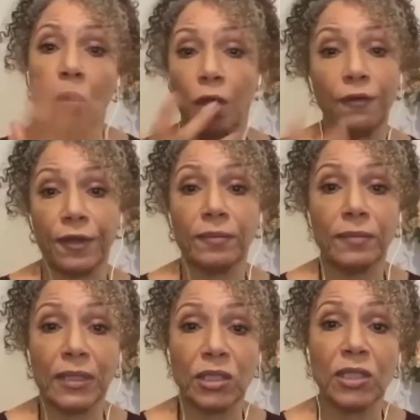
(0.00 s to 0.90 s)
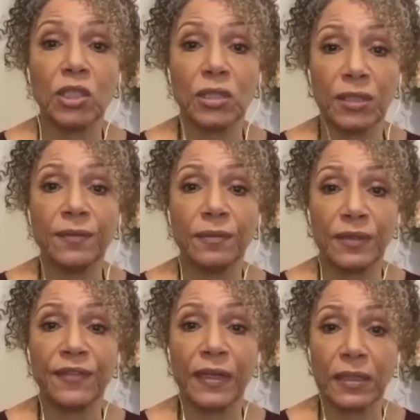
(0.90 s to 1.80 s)
all over, actually, just
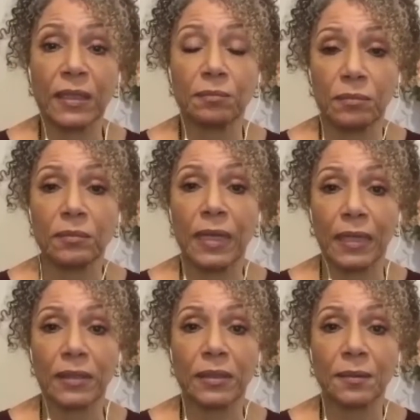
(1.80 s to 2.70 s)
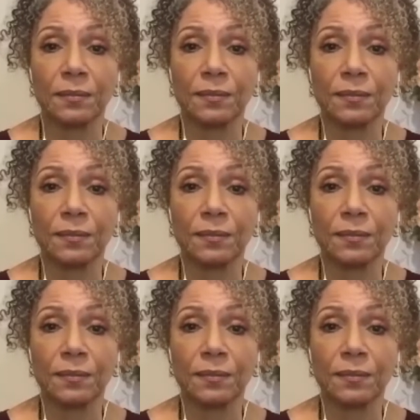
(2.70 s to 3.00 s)
to fix it. Yes.